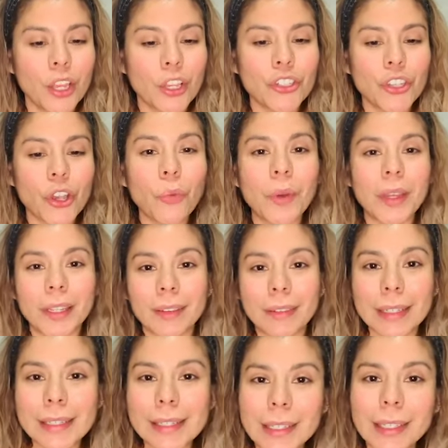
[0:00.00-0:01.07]
So when
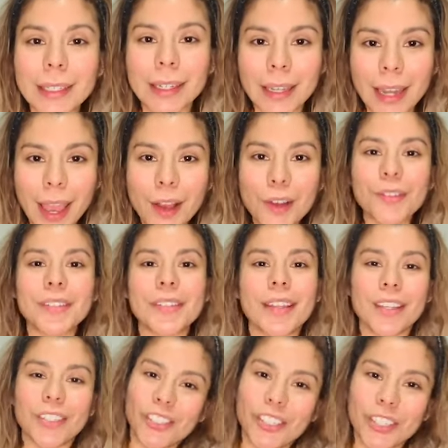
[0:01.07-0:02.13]
Elisa announced
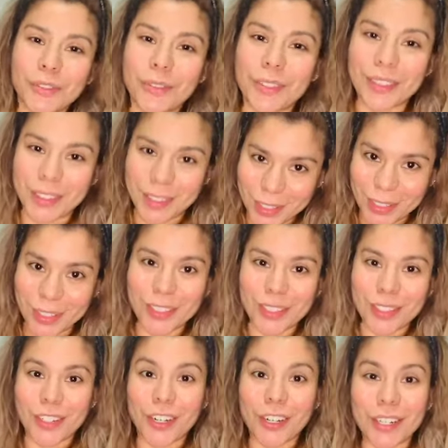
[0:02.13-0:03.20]
that she was
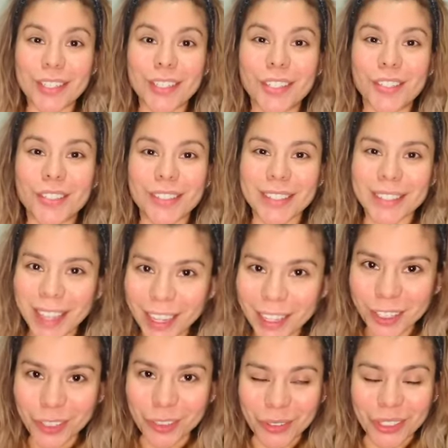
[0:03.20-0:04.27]
starting to do
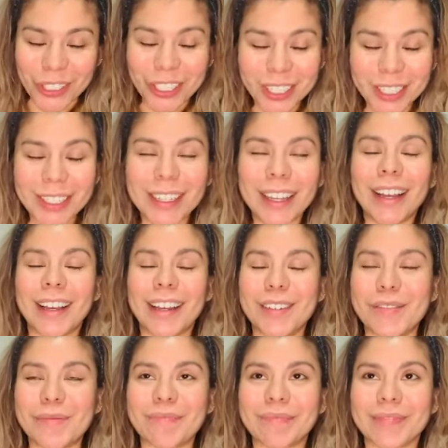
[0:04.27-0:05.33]
scalar work,
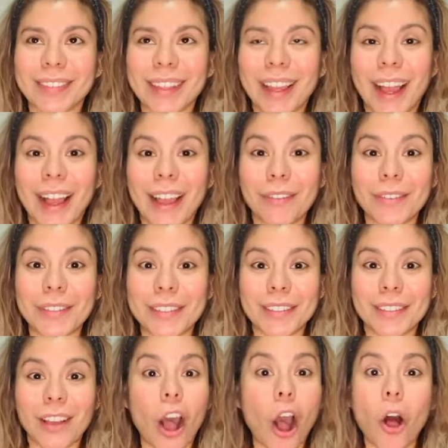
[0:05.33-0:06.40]
um, I was
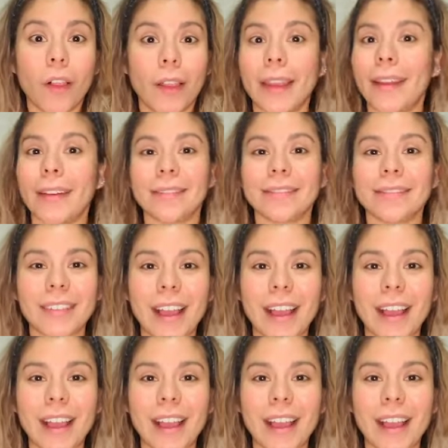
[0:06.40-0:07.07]
all in.